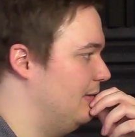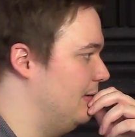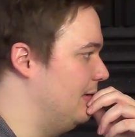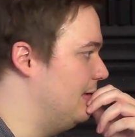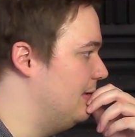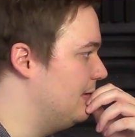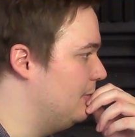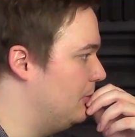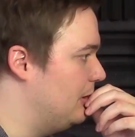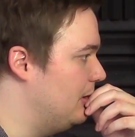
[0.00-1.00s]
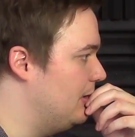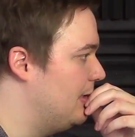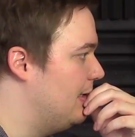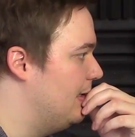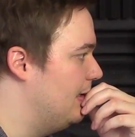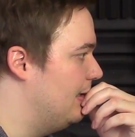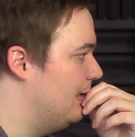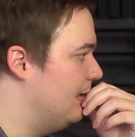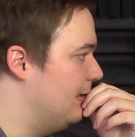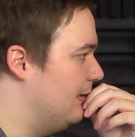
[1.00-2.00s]
and it'll be good.
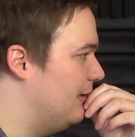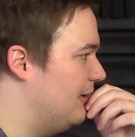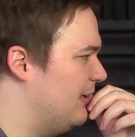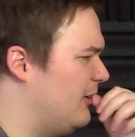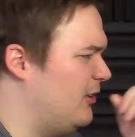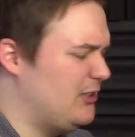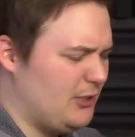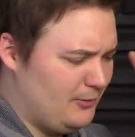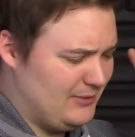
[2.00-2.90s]
Also,